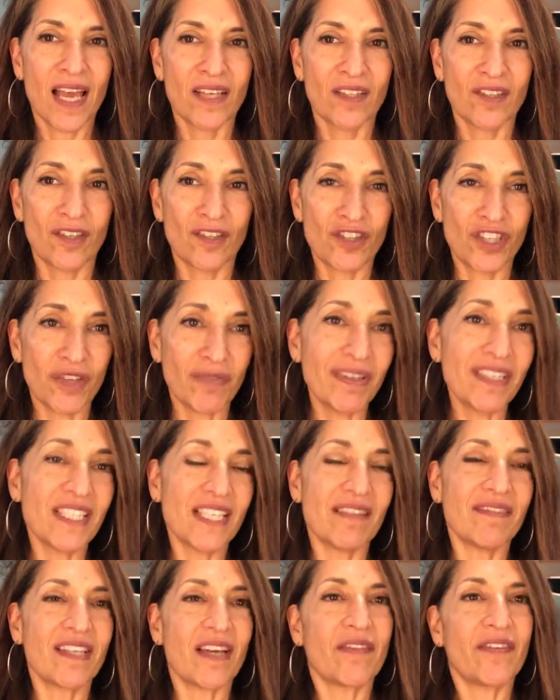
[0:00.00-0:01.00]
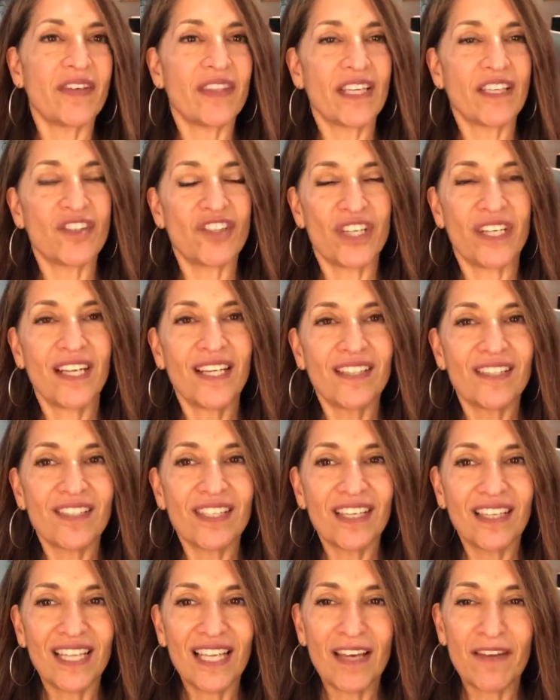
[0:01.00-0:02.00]
so she receives everything she needs
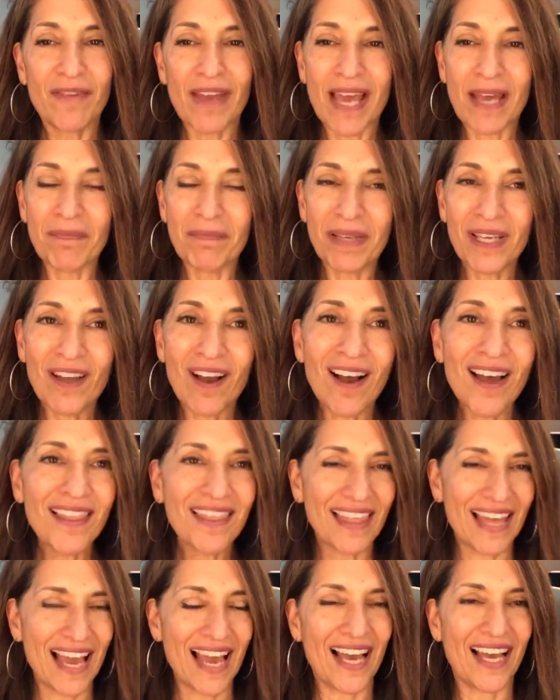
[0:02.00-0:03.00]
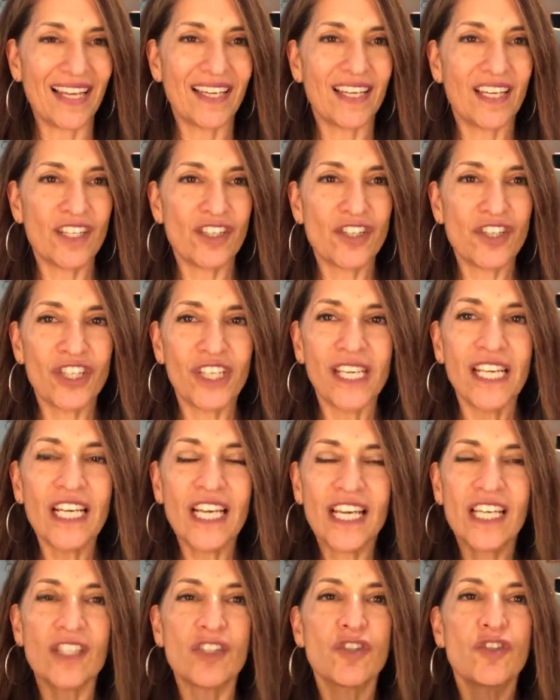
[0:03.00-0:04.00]
to live and beyond that she
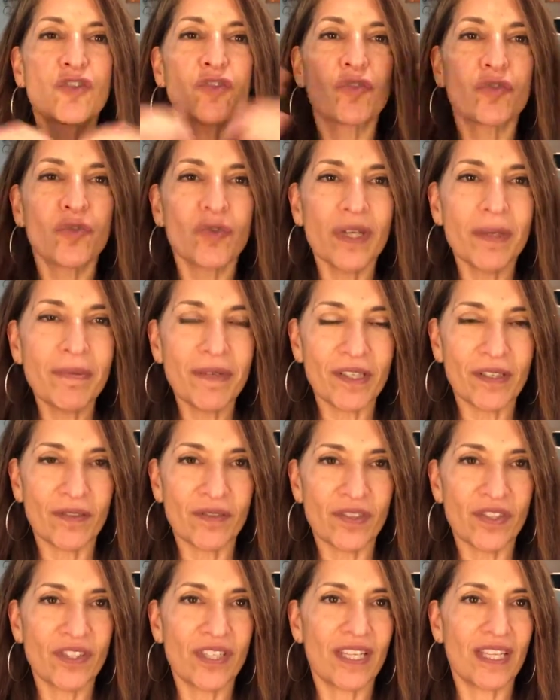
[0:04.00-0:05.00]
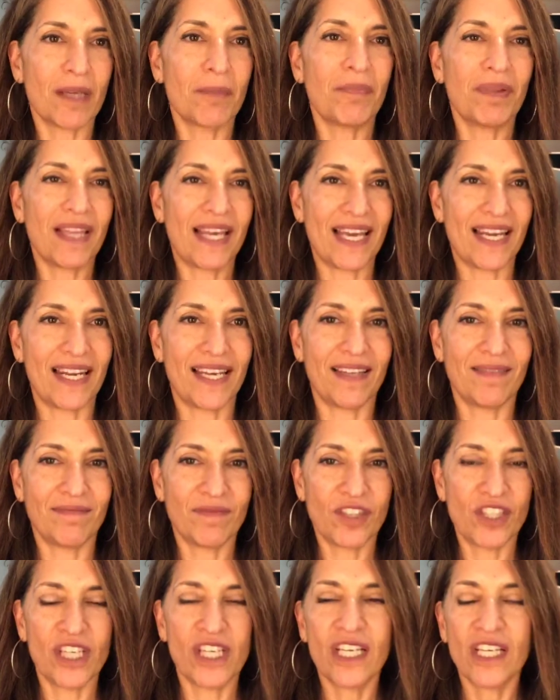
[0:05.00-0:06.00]
contributes to the planet
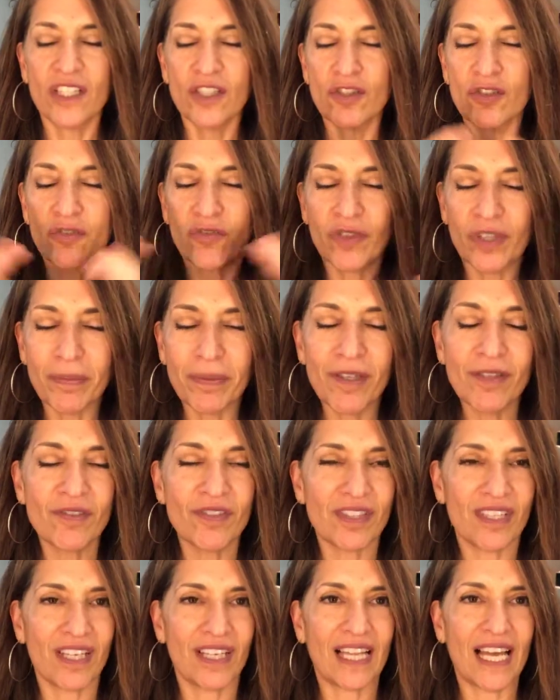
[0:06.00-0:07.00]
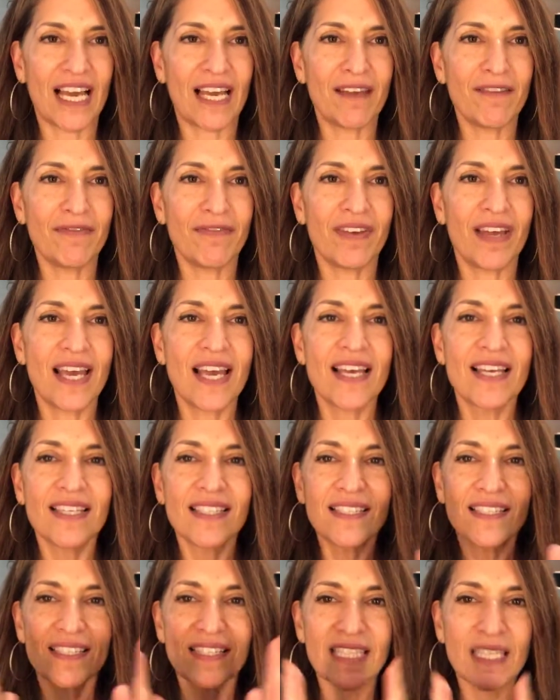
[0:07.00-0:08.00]
she contributes to life
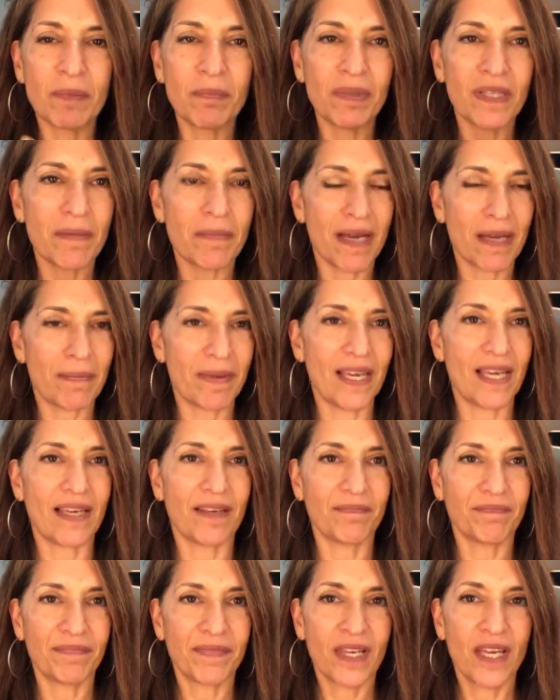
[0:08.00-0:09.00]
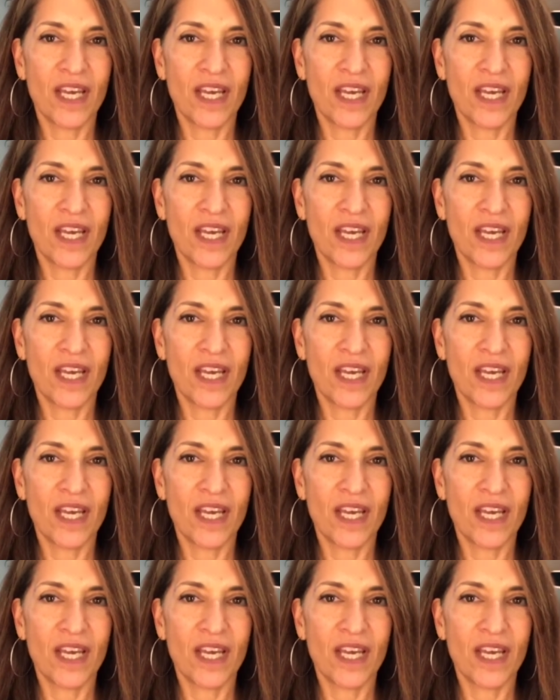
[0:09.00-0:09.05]
simply by being